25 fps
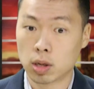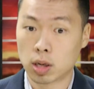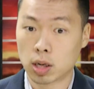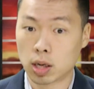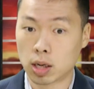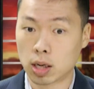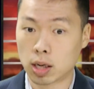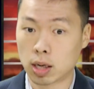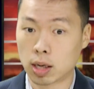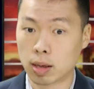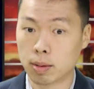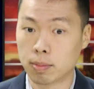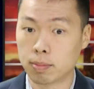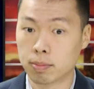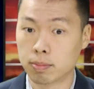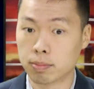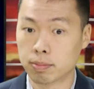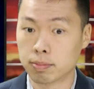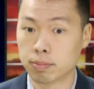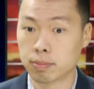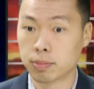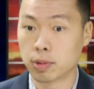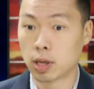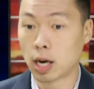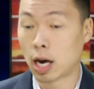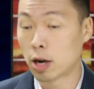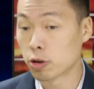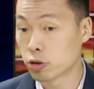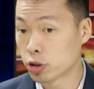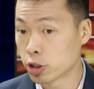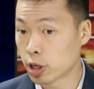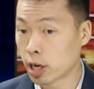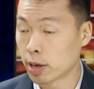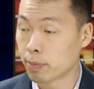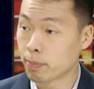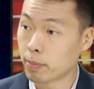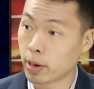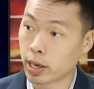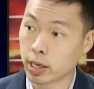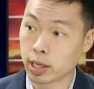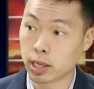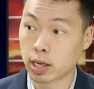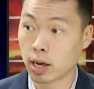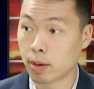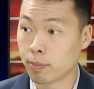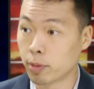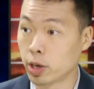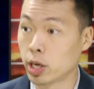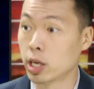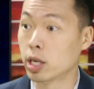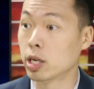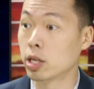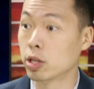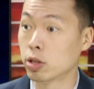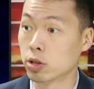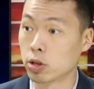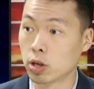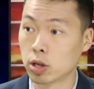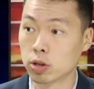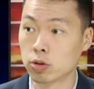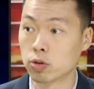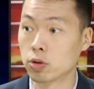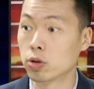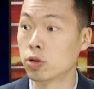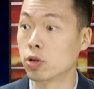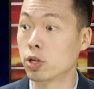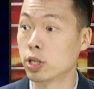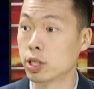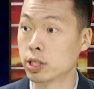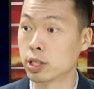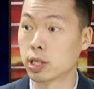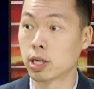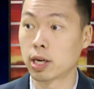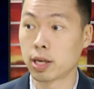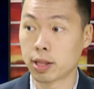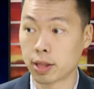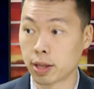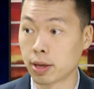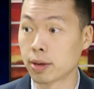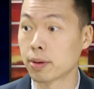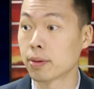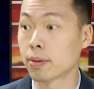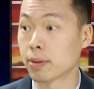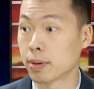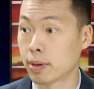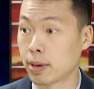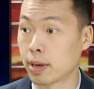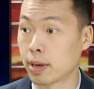the outside money coming into Indonesia, I think. Yeah.